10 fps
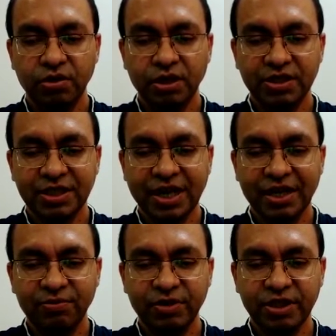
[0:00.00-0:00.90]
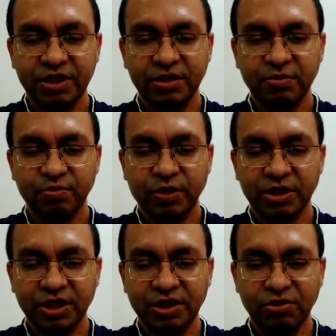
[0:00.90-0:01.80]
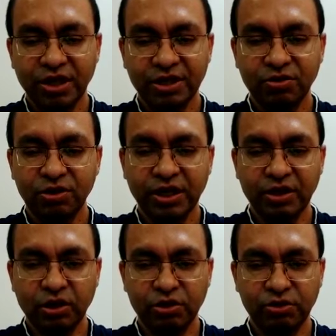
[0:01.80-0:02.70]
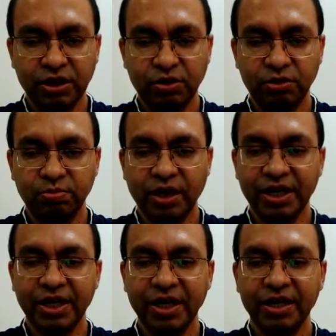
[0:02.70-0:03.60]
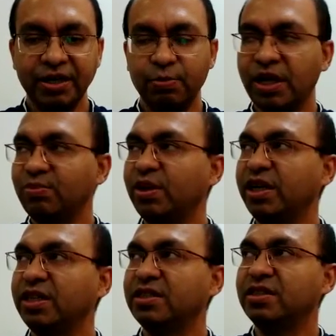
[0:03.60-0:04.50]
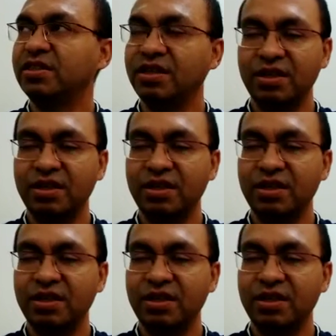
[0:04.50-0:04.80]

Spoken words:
decide which person to recruit and not to recruit. Marketing department is